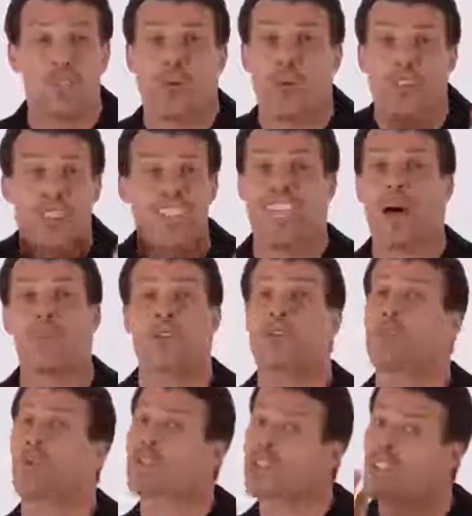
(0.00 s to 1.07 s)
person and help
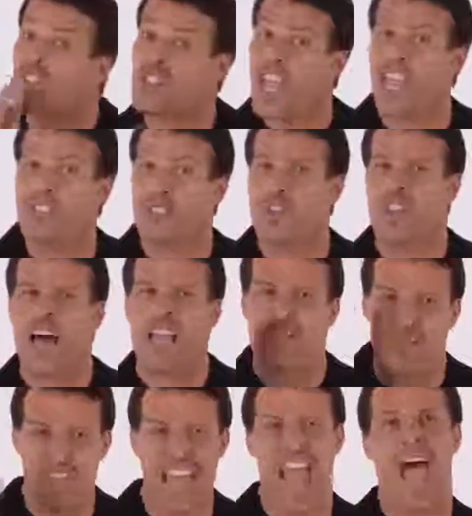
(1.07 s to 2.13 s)
this person change their
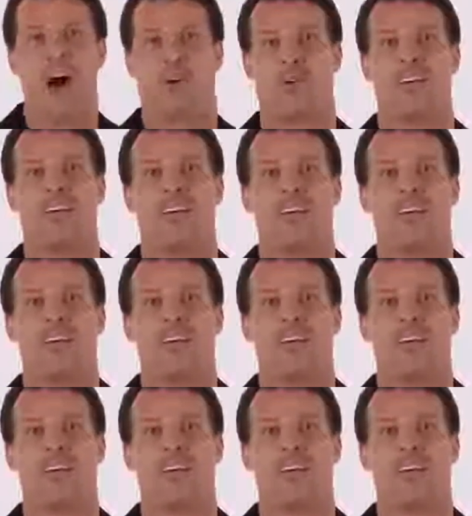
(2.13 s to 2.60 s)
life now.